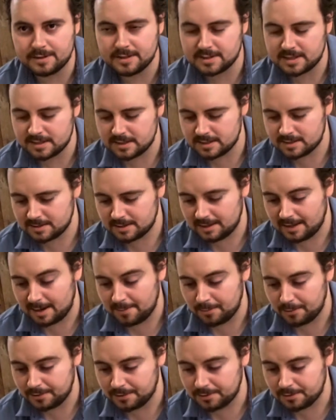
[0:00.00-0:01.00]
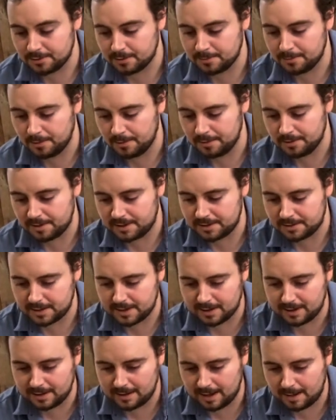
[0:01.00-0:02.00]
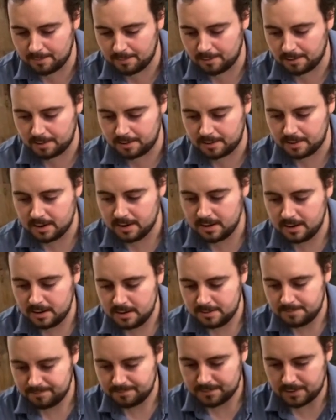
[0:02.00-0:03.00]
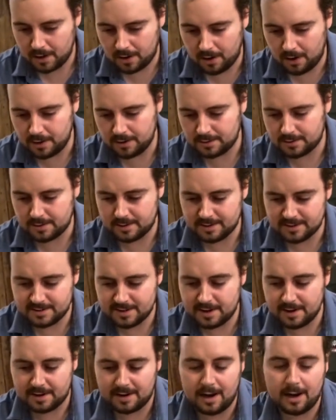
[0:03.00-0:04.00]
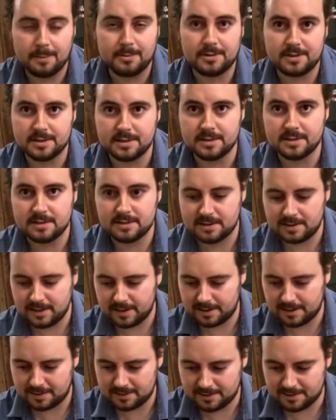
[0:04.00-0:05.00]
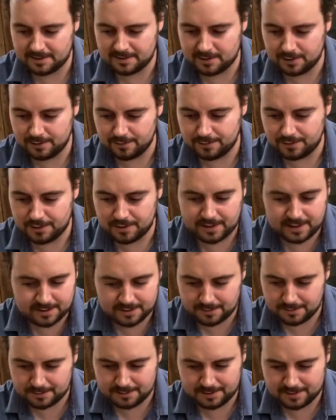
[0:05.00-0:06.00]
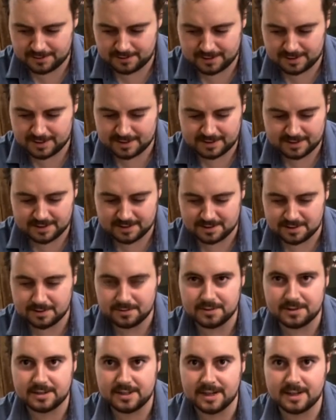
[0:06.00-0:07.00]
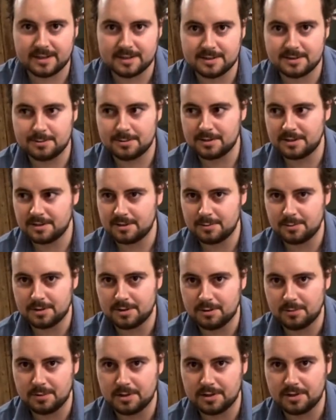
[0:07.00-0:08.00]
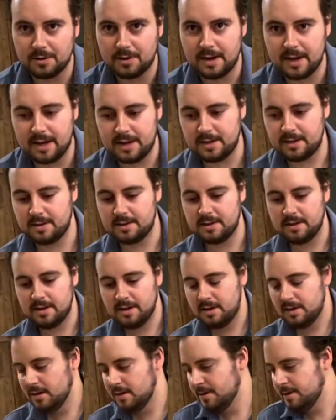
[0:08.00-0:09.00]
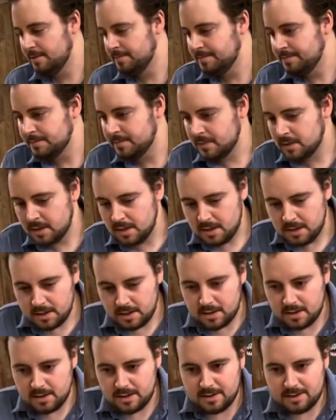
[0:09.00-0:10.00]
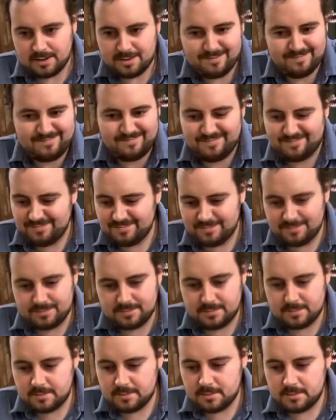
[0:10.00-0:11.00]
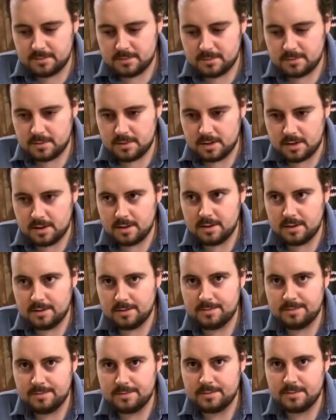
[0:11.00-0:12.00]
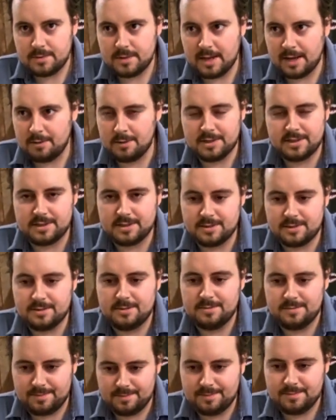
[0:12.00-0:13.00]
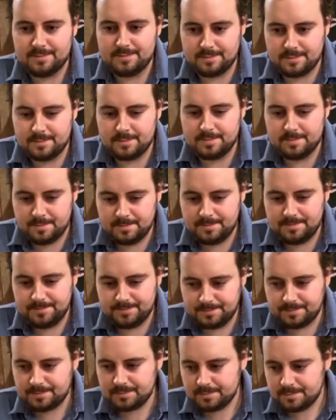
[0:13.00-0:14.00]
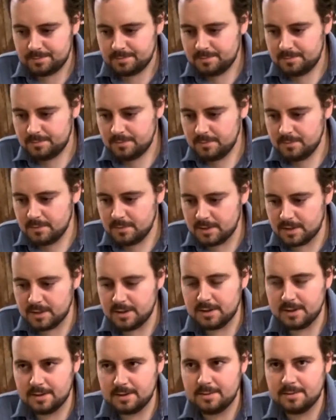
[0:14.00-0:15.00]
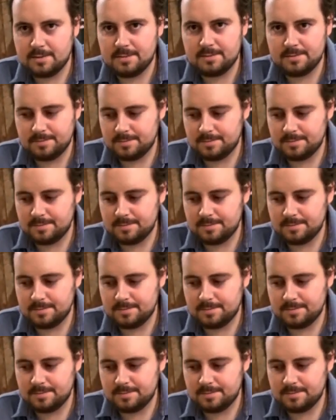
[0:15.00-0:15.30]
them, the bids can start to get pretty ridiculous. And it only, you gotta remember, it only takes two people to make a bid get ridiculous. You could have everyone in the world laughing at him, but two